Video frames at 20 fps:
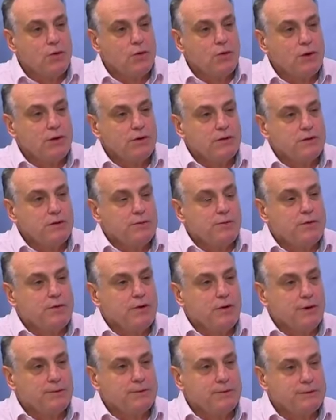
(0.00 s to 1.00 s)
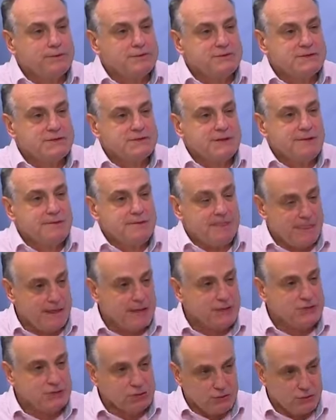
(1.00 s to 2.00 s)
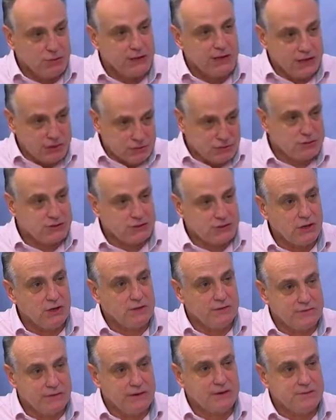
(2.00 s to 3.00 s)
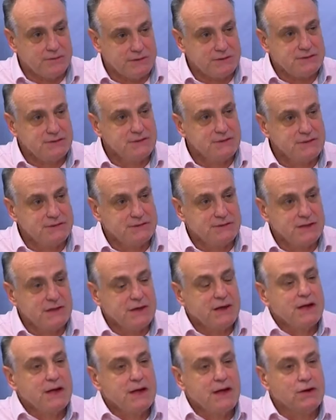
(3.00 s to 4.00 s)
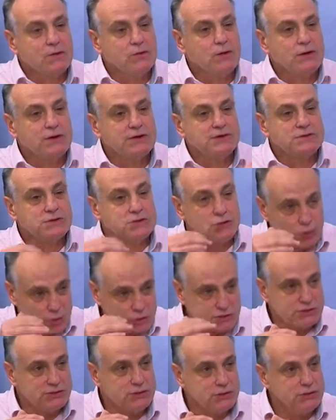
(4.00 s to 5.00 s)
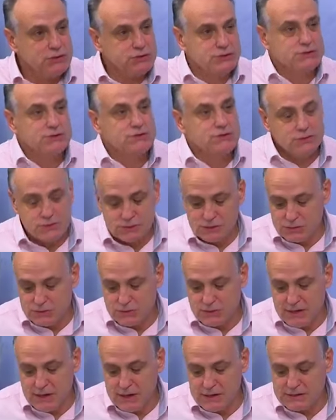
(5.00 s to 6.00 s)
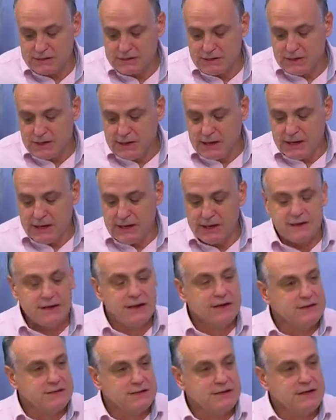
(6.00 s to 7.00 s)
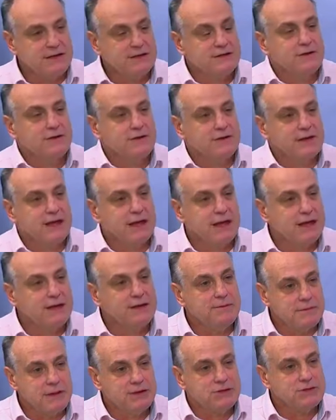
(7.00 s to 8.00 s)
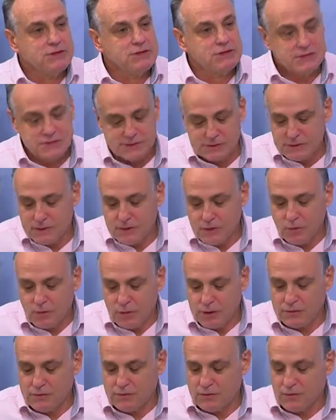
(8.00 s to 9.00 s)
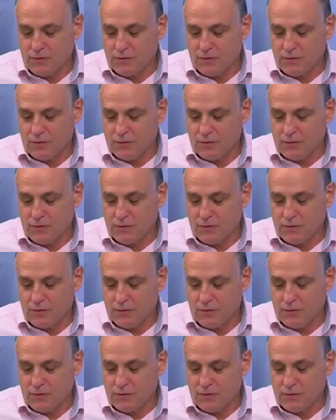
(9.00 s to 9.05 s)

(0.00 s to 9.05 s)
What are the problems that you're looking to solve in a business, and what is your solution to that? And underneath are the key metrics. What